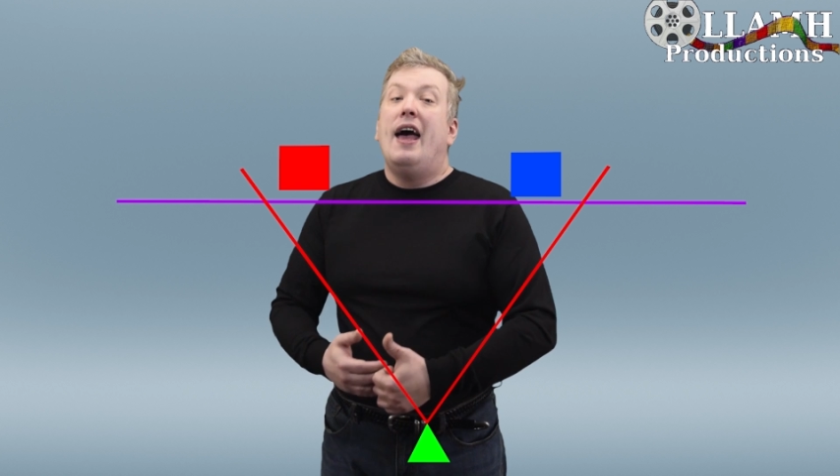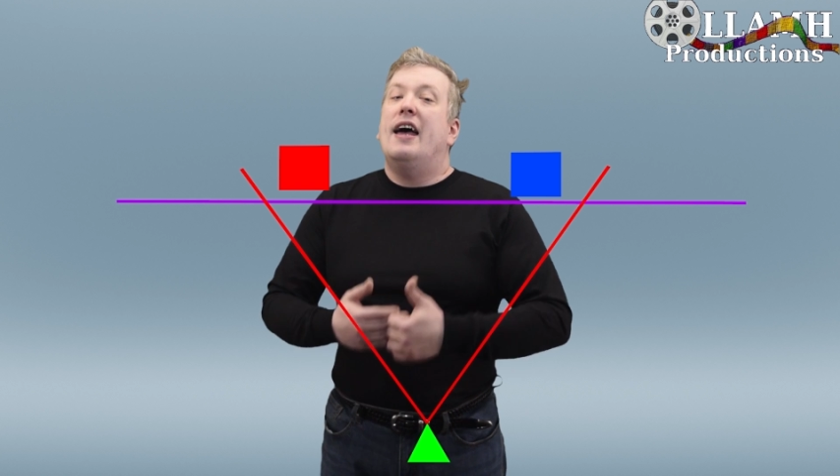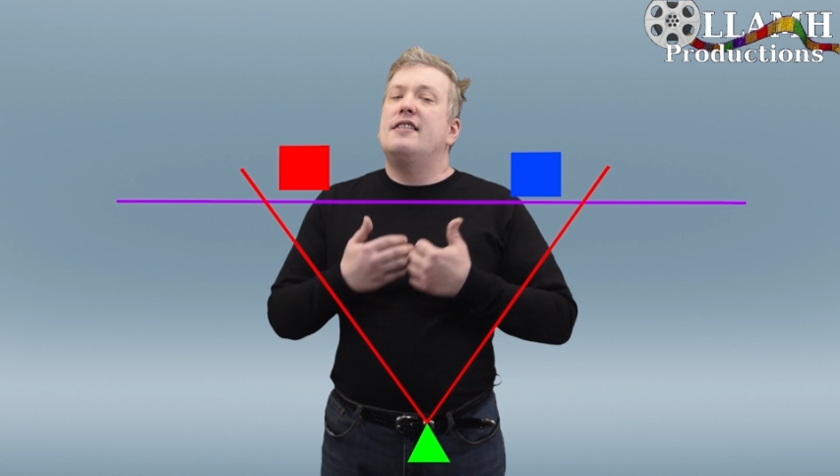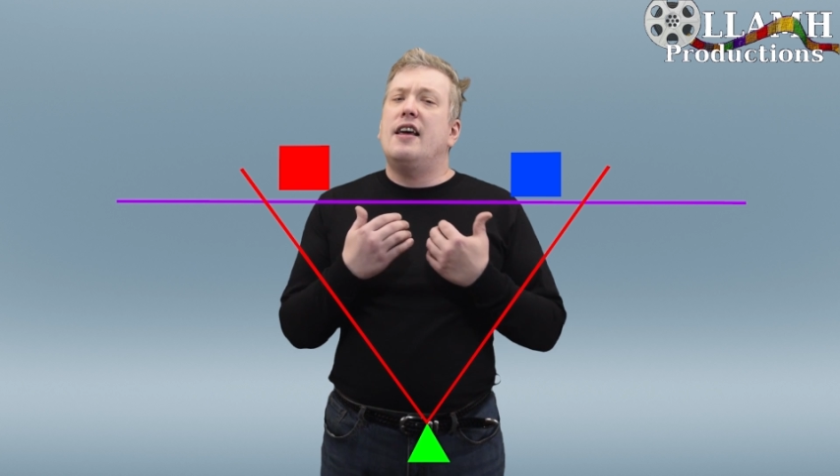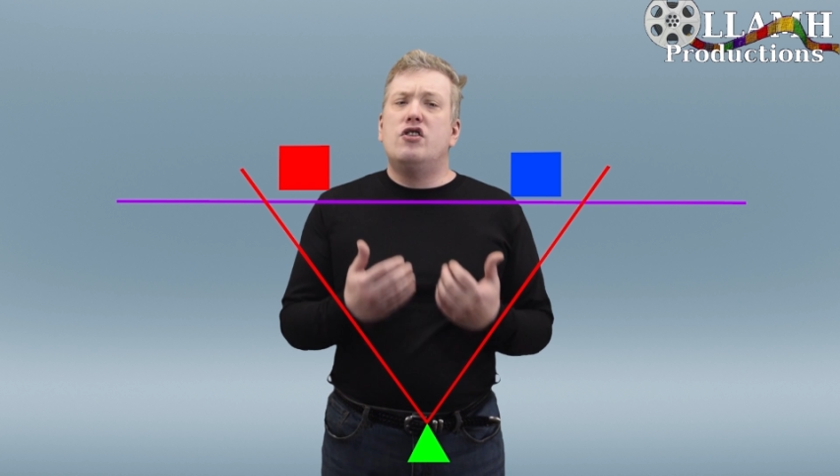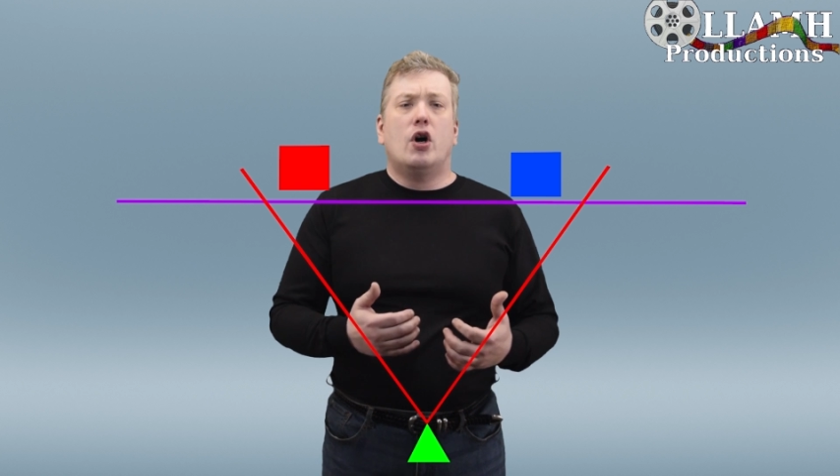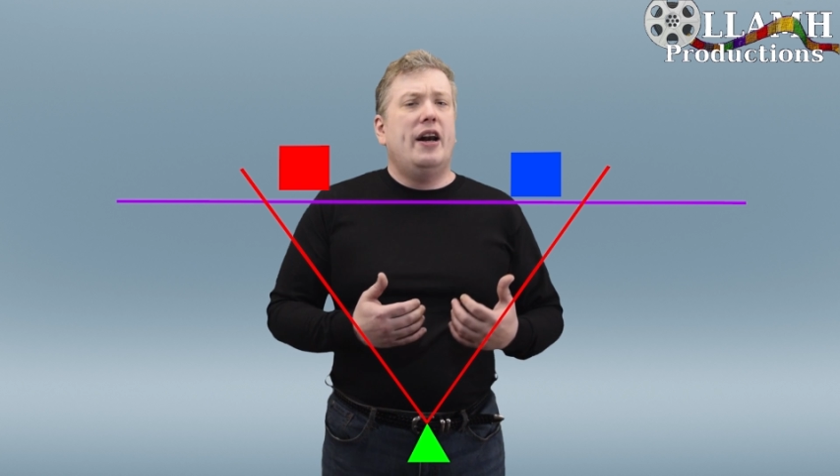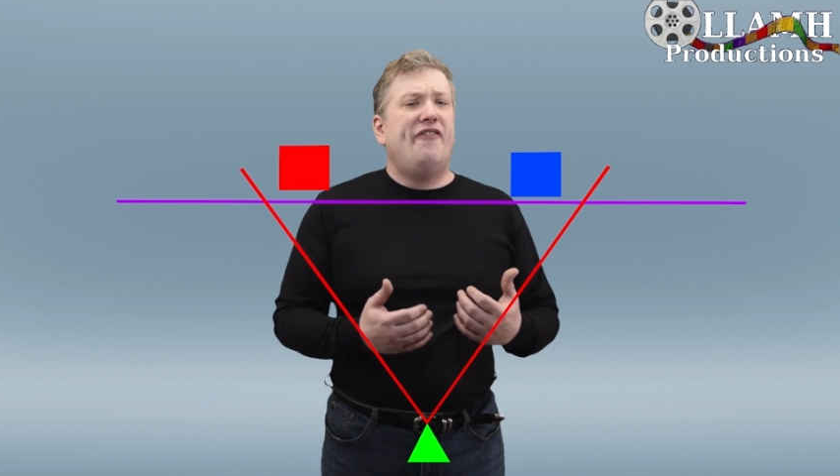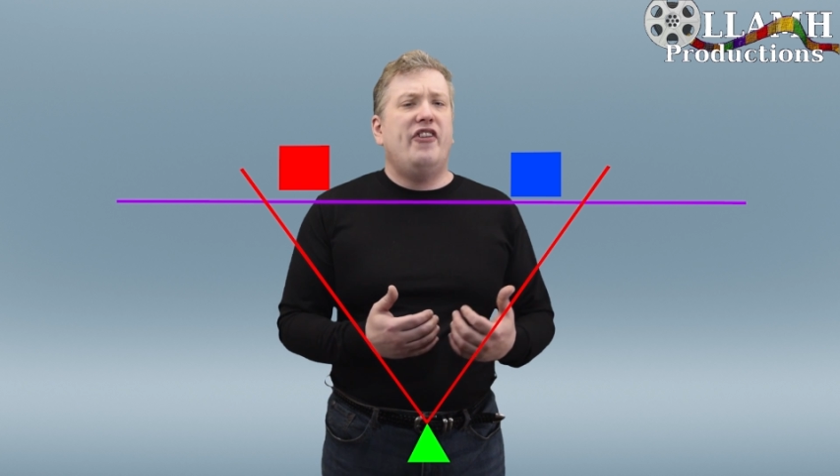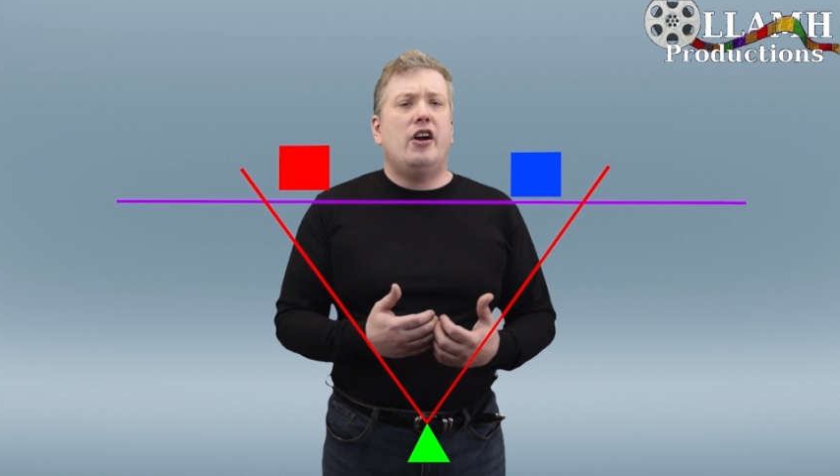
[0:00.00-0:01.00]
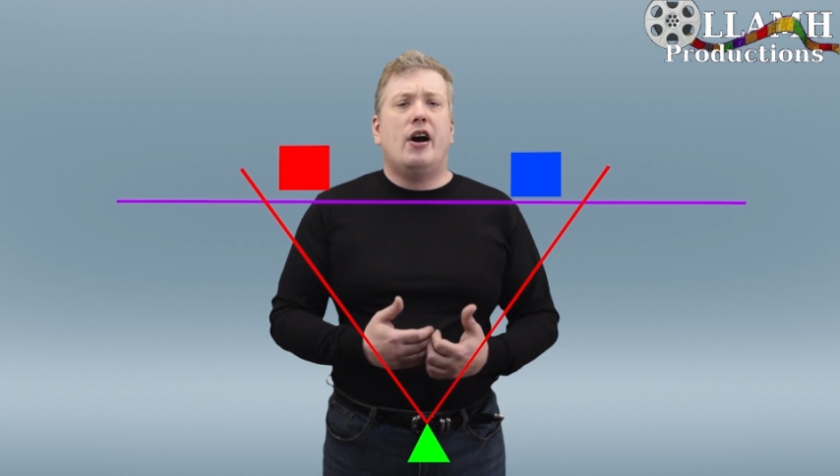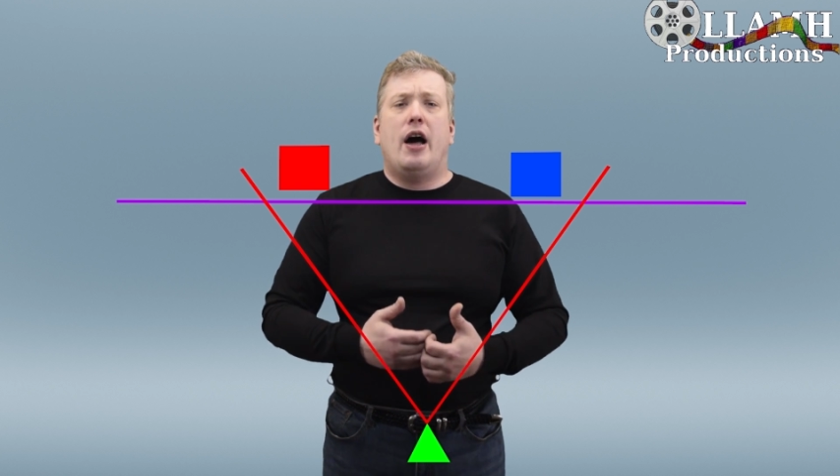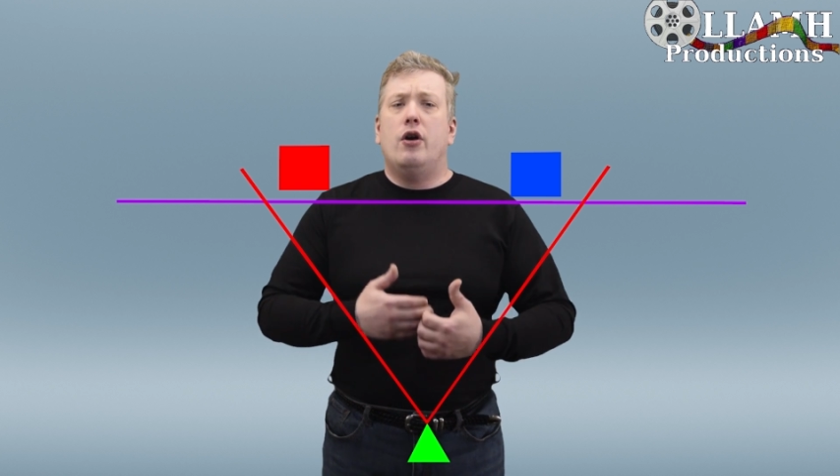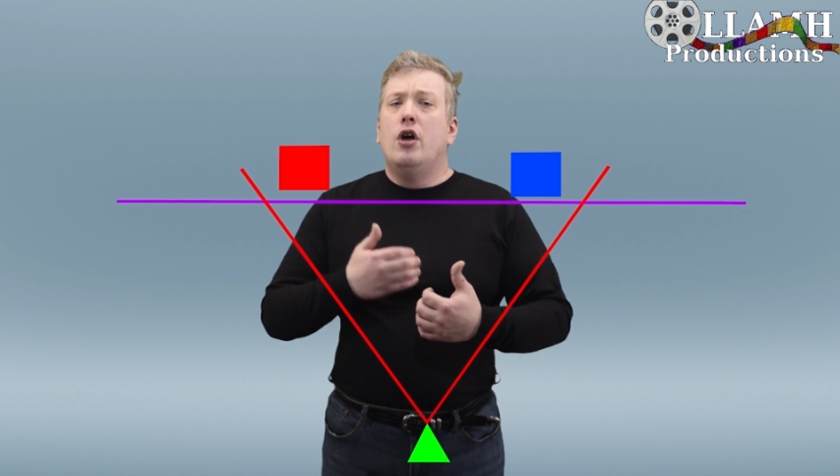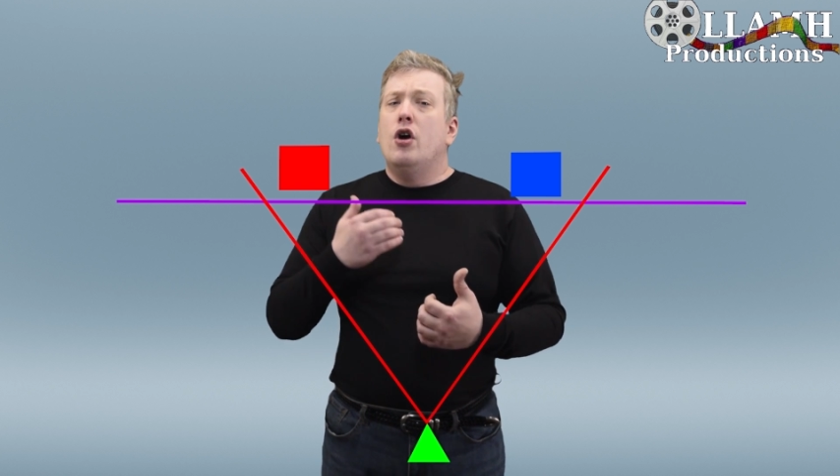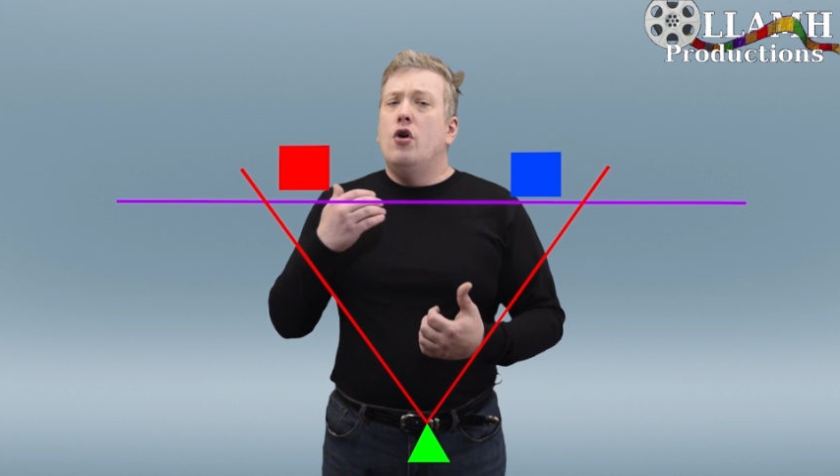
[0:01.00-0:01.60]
as they try to figure out